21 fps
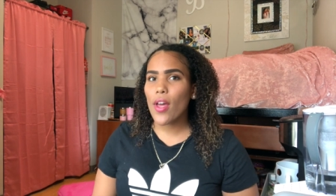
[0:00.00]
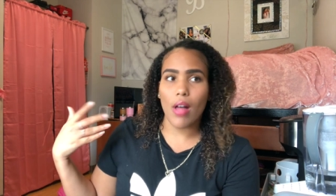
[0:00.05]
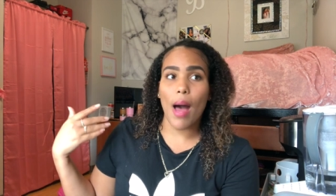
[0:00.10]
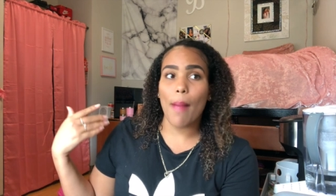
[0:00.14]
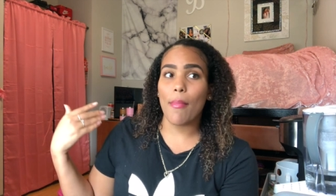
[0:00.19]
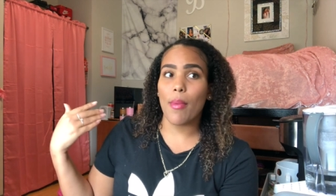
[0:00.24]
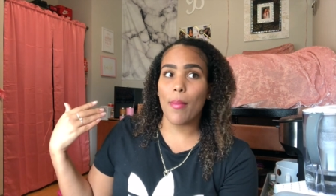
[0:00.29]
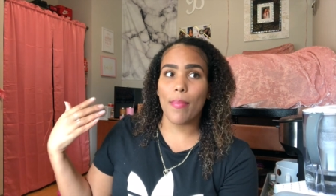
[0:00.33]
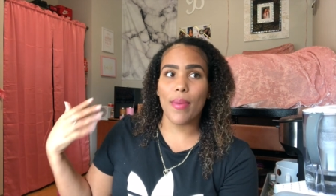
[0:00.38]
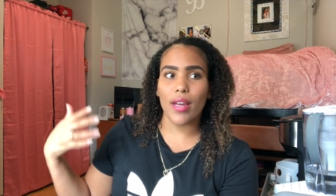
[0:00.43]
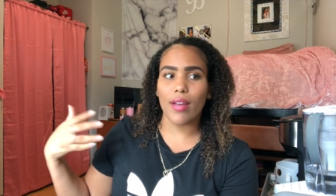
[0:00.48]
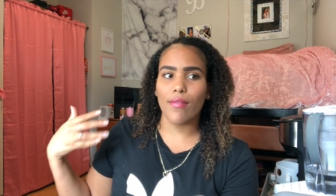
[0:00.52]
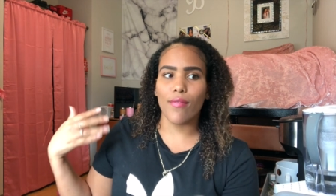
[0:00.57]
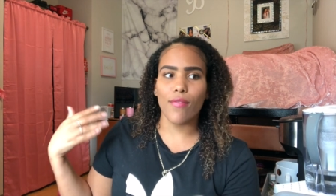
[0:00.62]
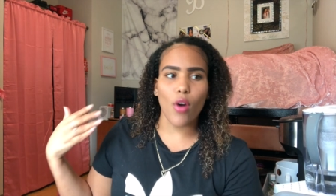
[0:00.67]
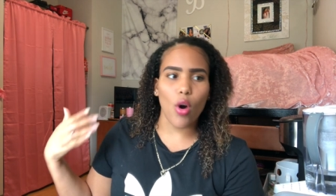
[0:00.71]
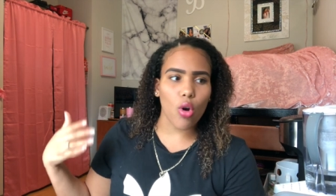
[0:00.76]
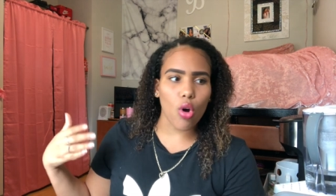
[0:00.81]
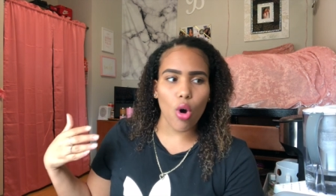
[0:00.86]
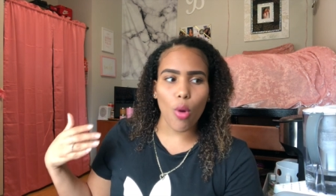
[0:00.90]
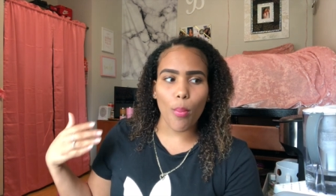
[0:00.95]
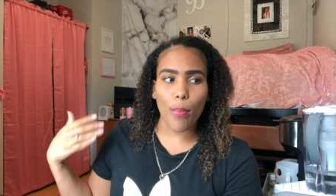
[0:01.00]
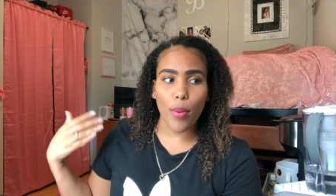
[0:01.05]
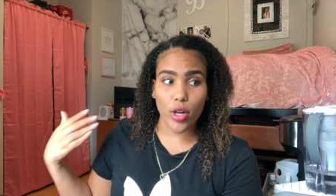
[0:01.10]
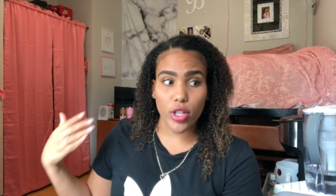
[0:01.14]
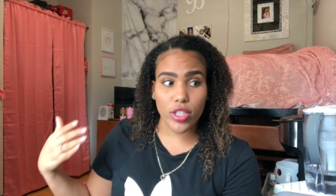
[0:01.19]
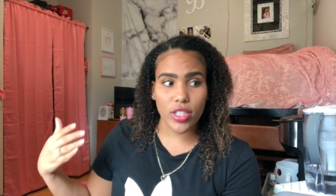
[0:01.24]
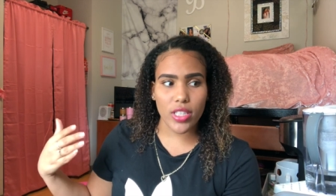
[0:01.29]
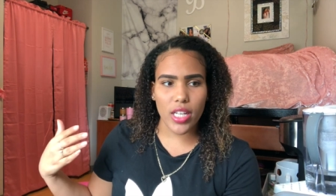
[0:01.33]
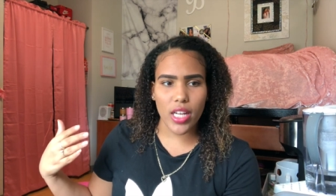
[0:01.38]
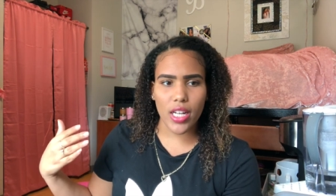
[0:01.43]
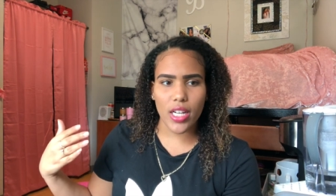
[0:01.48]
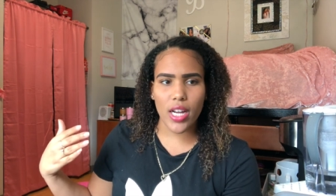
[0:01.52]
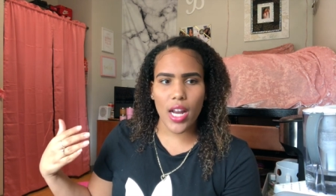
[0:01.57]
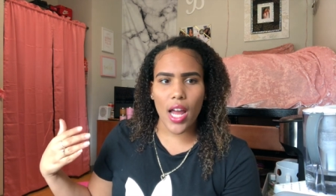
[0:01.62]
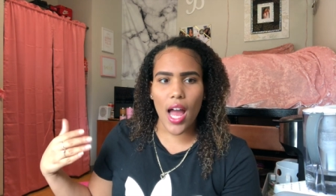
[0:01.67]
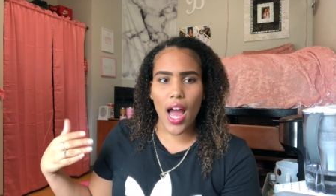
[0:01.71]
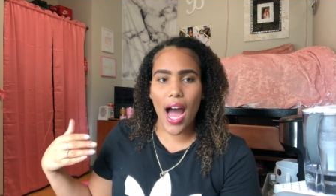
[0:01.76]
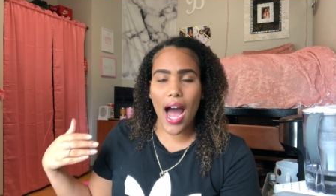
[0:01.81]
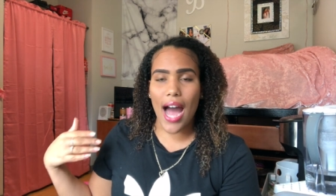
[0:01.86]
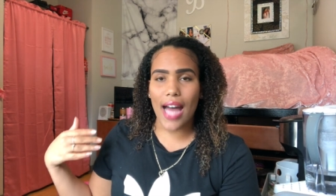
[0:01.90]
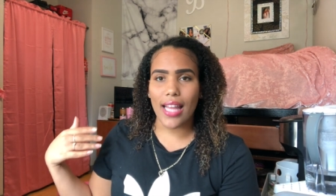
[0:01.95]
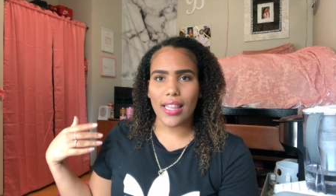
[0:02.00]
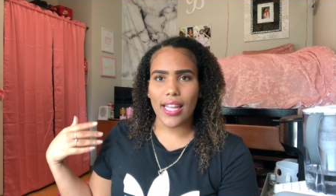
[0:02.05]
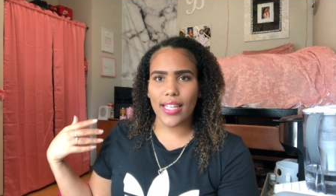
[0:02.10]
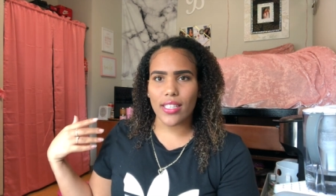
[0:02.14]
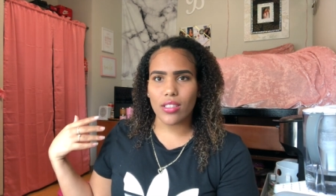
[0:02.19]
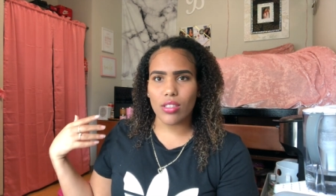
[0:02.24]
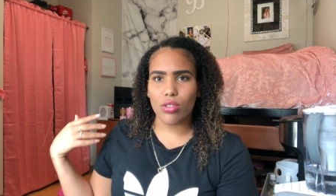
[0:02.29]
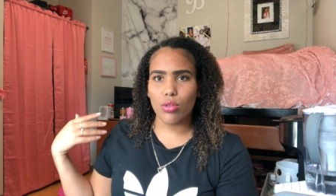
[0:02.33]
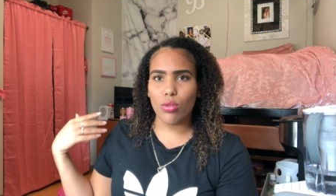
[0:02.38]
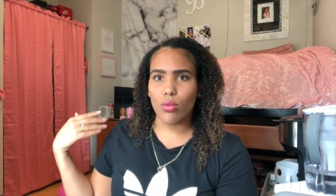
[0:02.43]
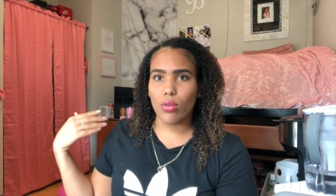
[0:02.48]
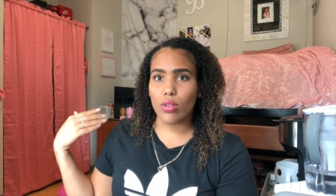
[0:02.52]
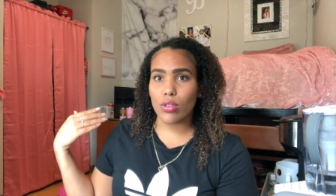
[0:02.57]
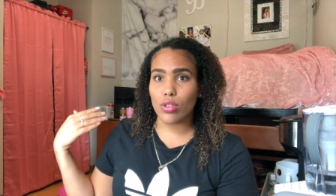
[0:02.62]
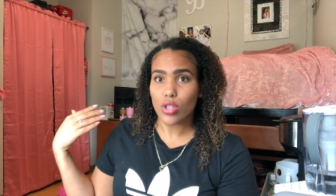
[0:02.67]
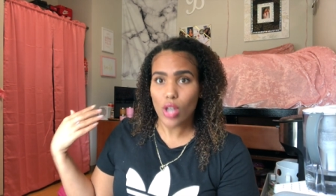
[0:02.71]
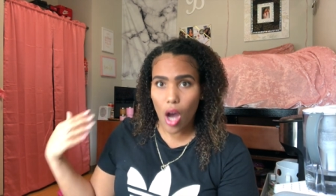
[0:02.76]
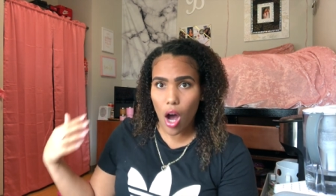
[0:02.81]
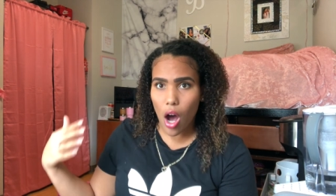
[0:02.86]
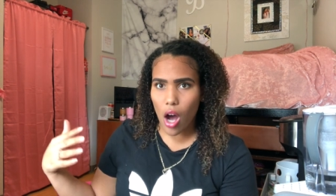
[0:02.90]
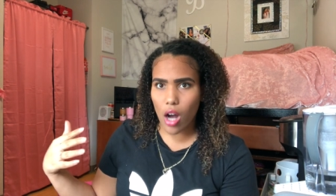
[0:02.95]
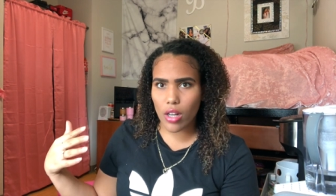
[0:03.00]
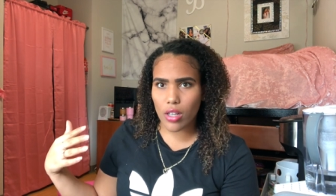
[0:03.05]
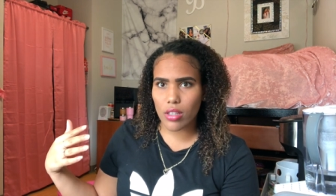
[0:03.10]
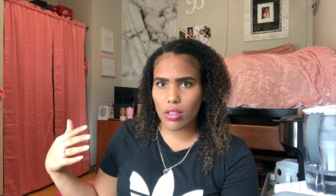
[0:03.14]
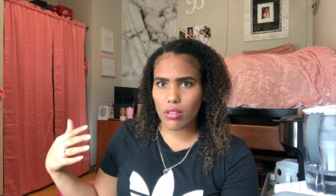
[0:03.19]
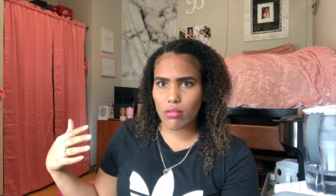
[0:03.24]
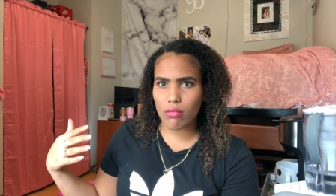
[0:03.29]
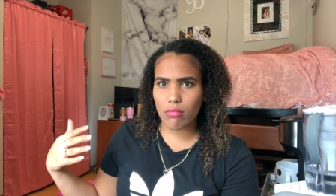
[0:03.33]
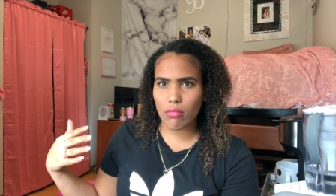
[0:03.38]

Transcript: I'm a big vocal person. I like to talk